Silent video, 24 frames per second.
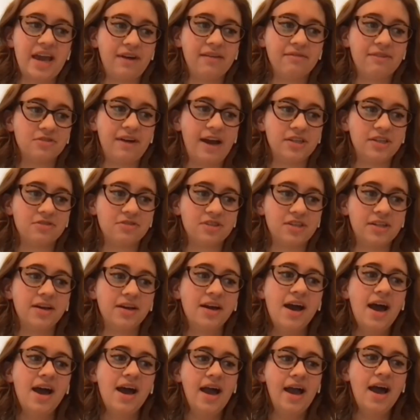Factory
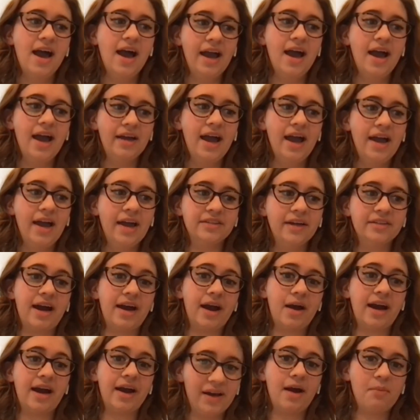and I
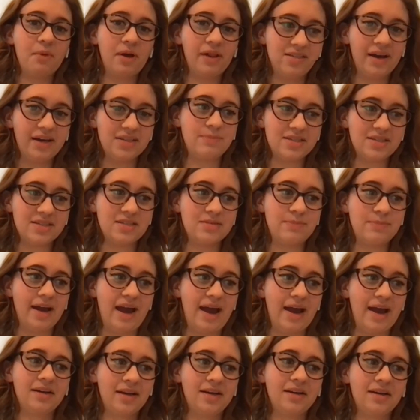got my license
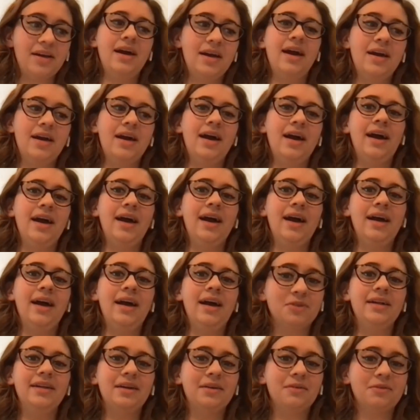back.
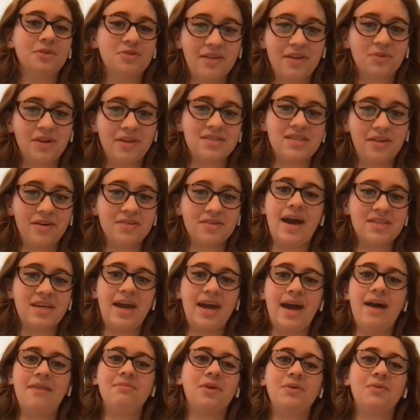And it was one of those, they
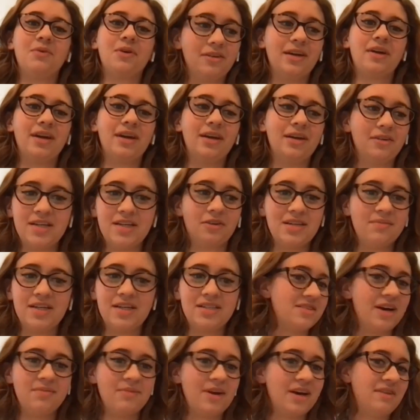had me working crazy
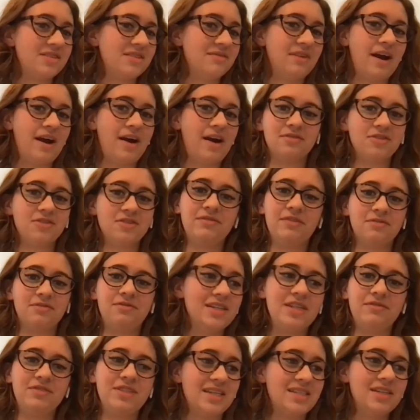amounts of hours of
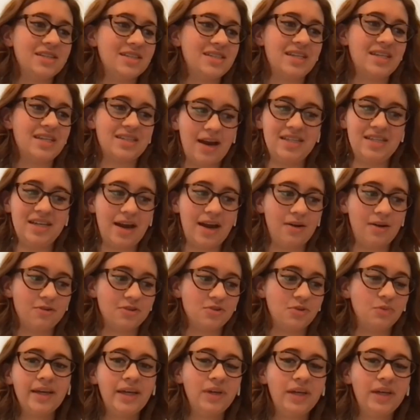50 to 60 hours a
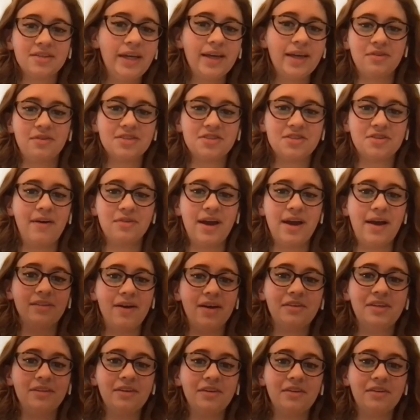week. So now I
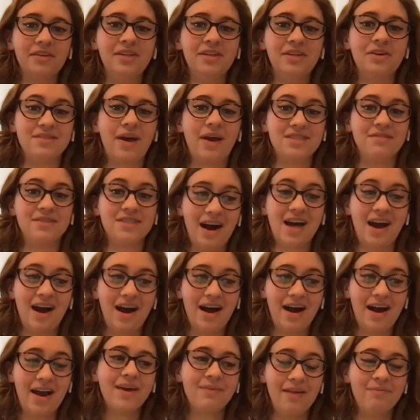literally don't have
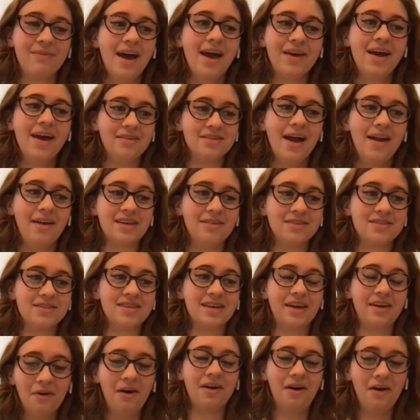time. And it's
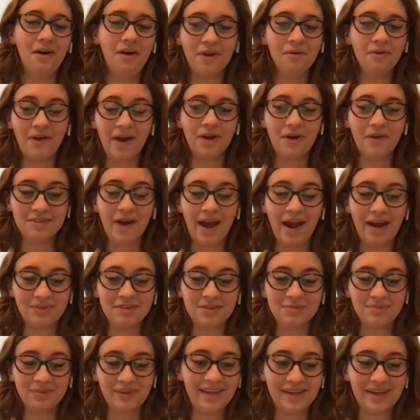like, oh no, I have to
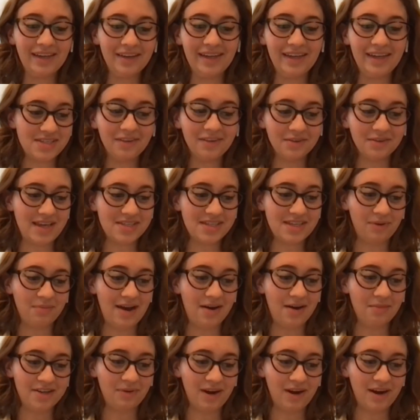plan an Eagle
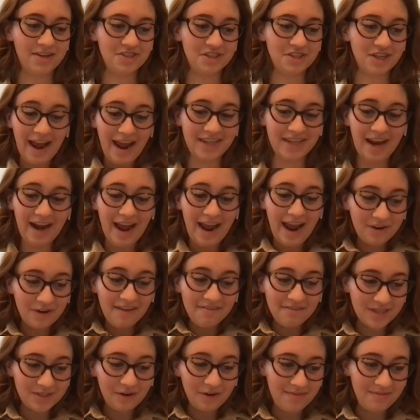Scout project and I have
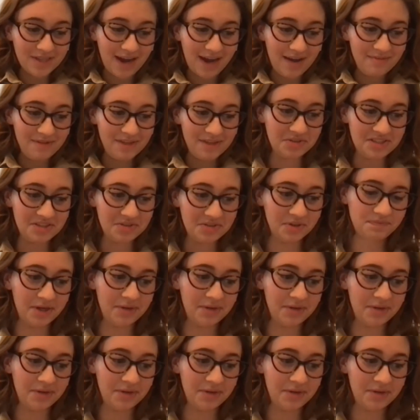no time to do it.